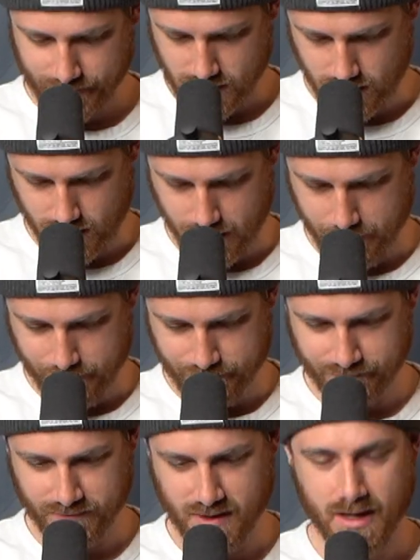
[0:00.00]

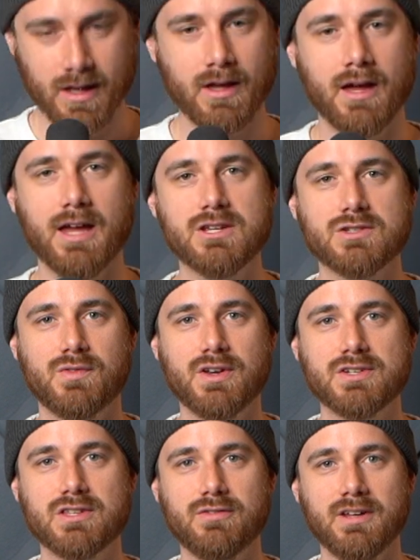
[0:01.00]
I just
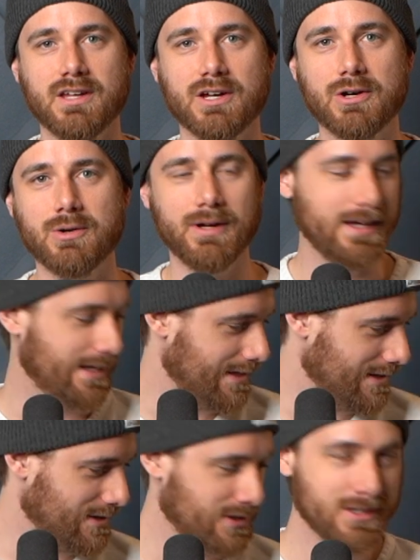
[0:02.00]
finished the video
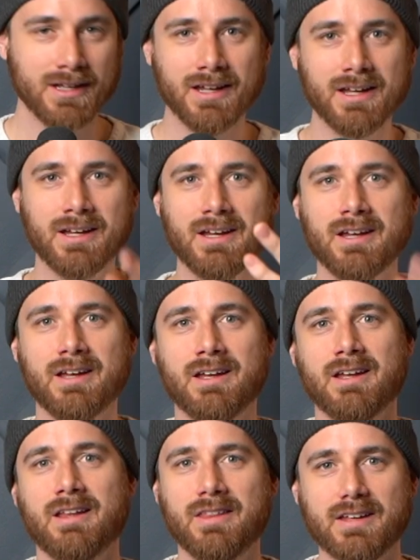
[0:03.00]
and
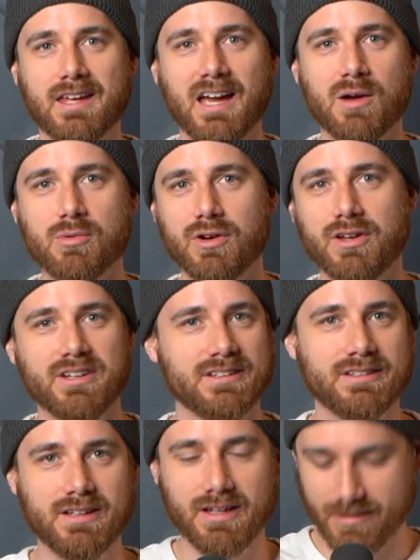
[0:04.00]
the camera,
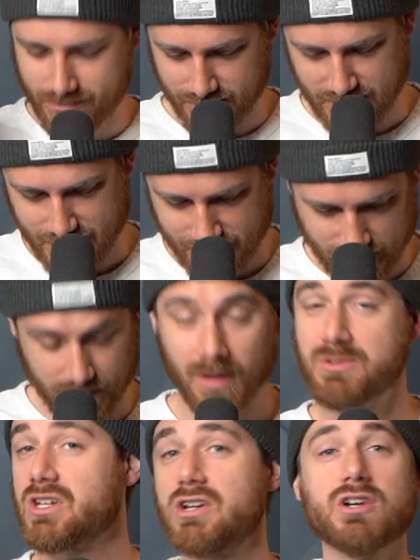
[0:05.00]
okay. Well, I'm
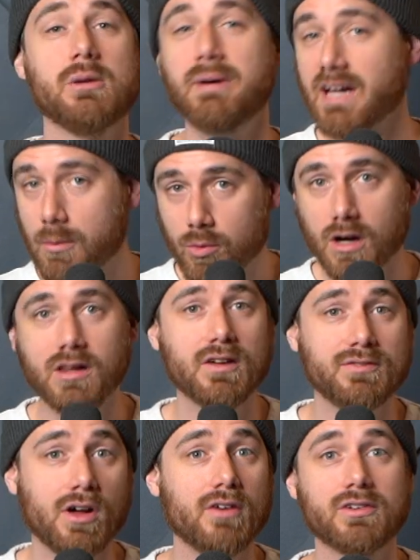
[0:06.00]
just going to try to pick up where I
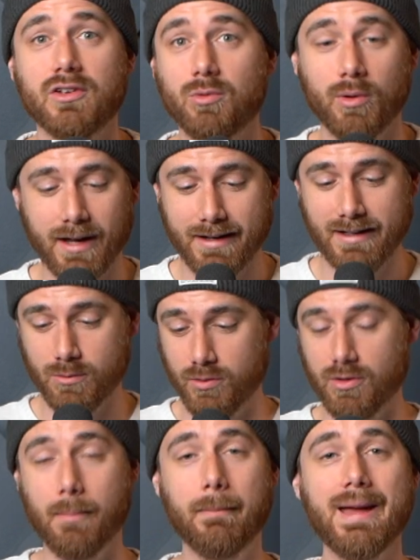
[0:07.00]
left off because what I did
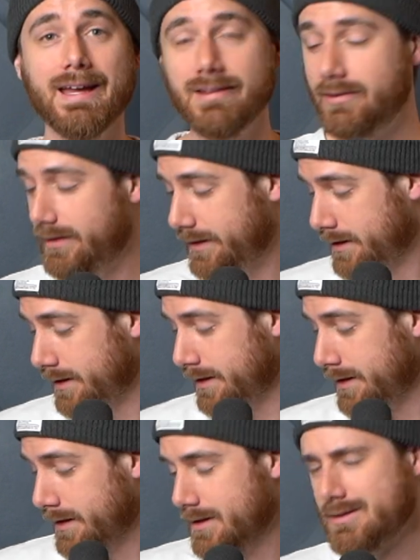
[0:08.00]
was amazing.
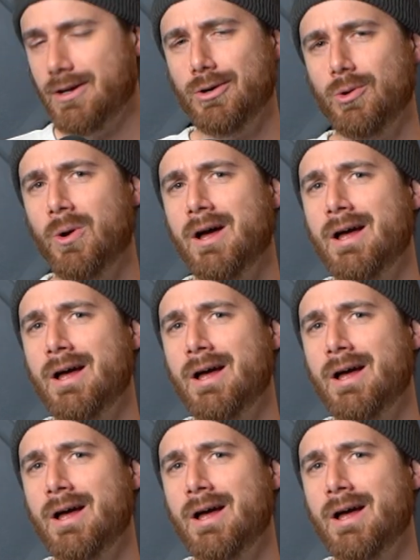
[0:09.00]
So